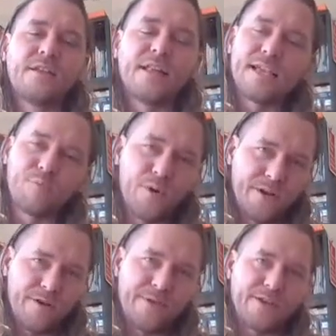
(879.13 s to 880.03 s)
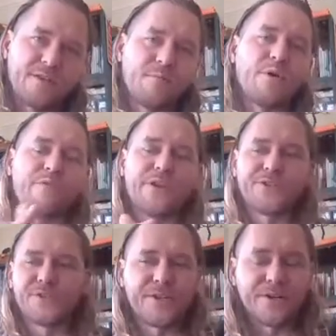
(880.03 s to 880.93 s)
Last point I'll make on the
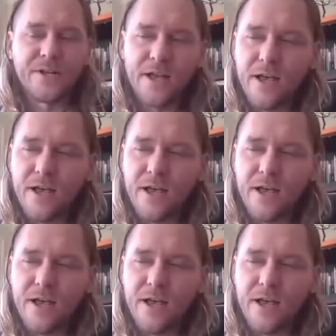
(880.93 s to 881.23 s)
motivations here.